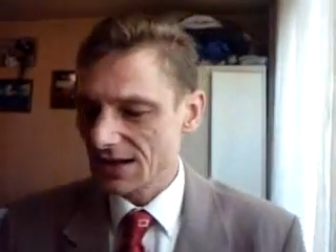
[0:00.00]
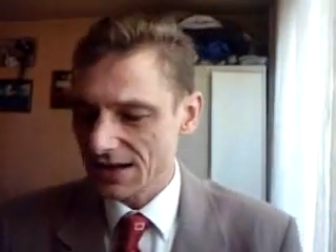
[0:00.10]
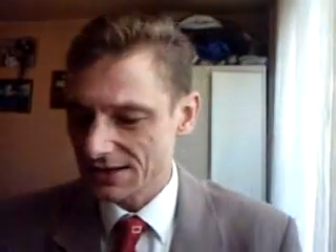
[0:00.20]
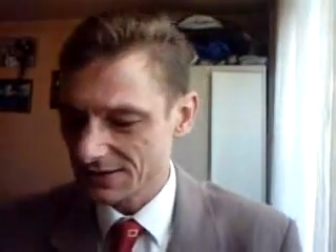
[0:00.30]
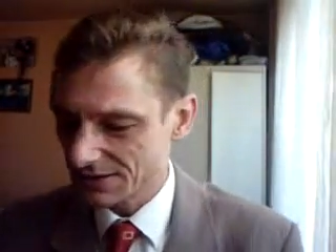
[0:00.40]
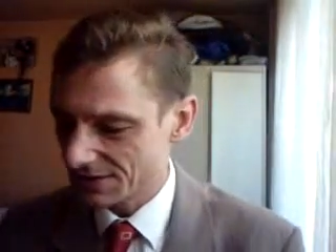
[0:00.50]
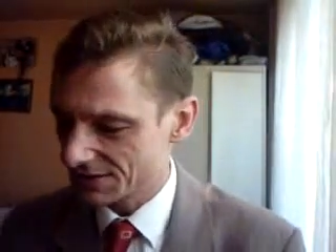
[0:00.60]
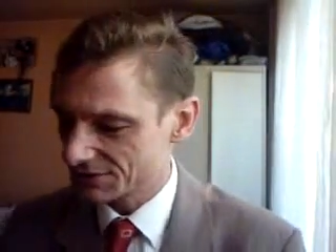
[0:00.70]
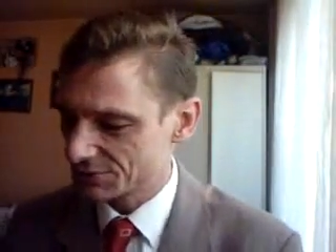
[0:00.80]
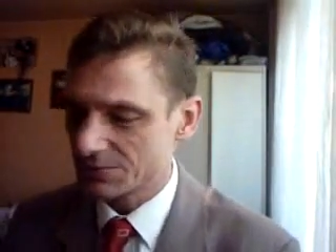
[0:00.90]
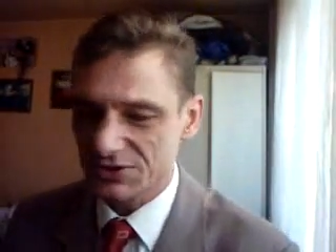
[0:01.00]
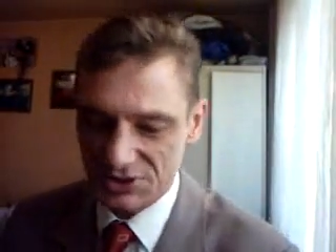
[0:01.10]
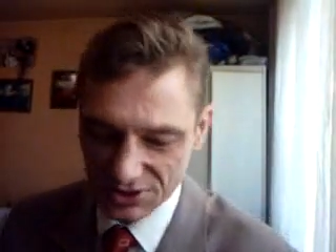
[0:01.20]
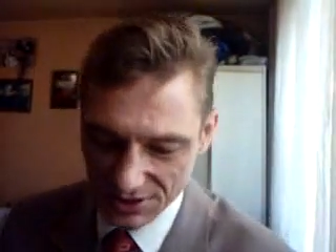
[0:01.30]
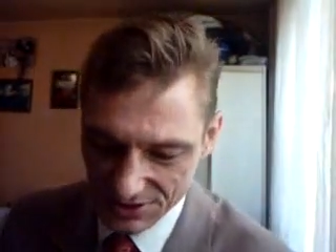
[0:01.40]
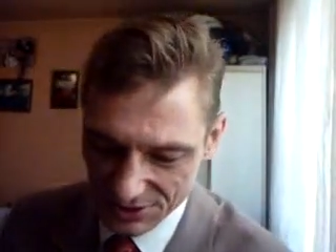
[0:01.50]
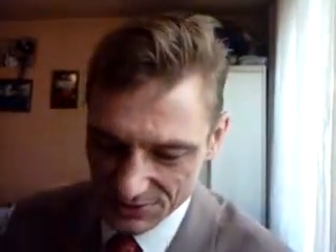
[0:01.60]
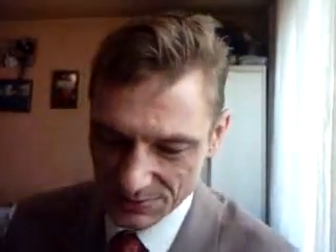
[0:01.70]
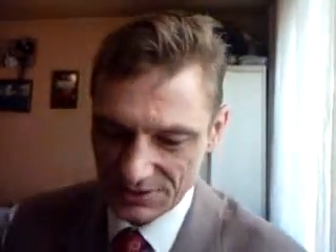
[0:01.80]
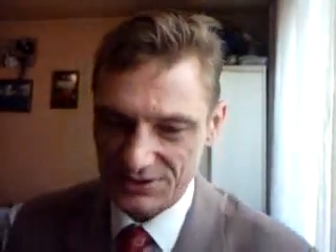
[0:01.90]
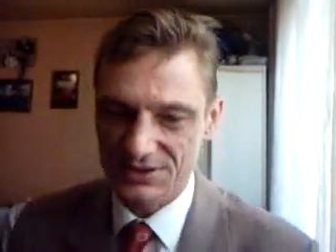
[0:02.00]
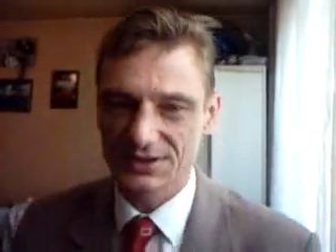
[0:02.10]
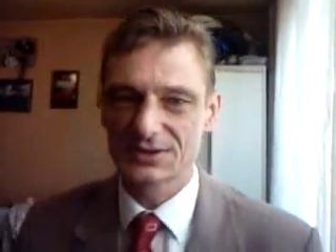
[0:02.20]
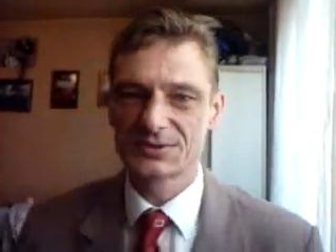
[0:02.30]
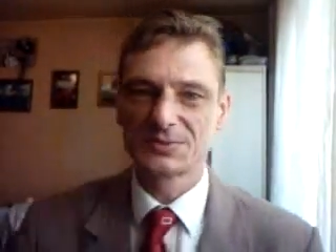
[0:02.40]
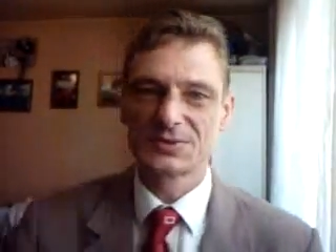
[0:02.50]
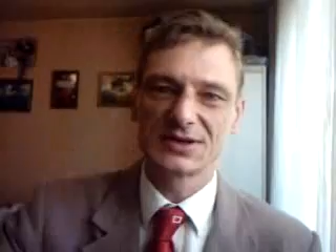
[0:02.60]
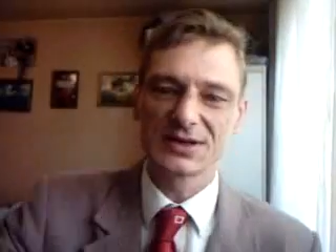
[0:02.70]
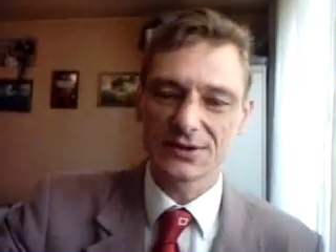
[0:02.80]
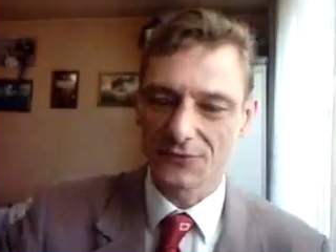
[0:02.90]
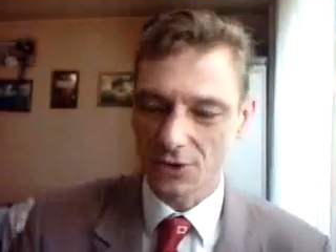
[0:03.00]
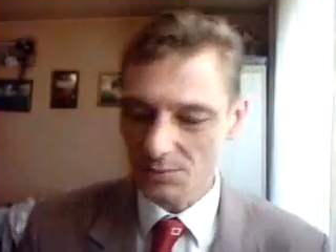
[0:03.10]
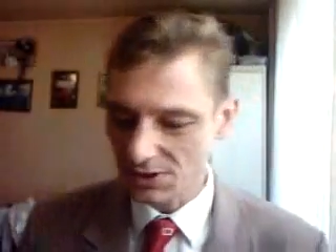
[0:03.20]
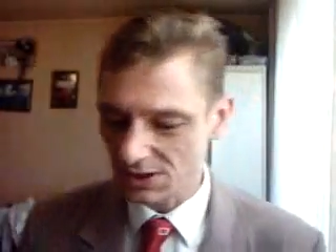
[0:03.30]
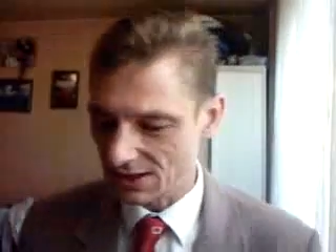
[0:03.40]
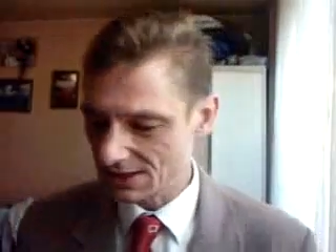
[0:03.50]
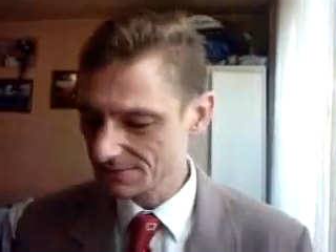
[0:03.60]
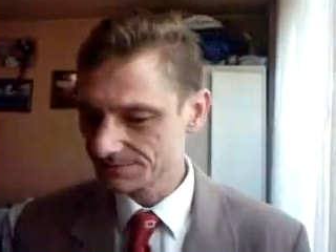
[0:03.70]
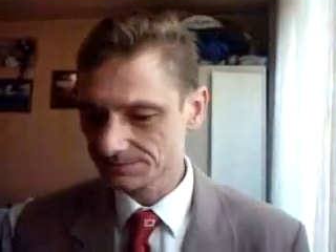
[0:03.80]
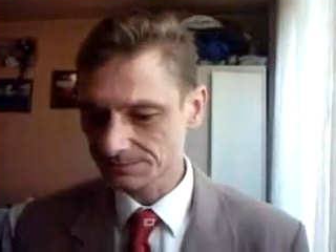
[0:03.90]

and the specific formula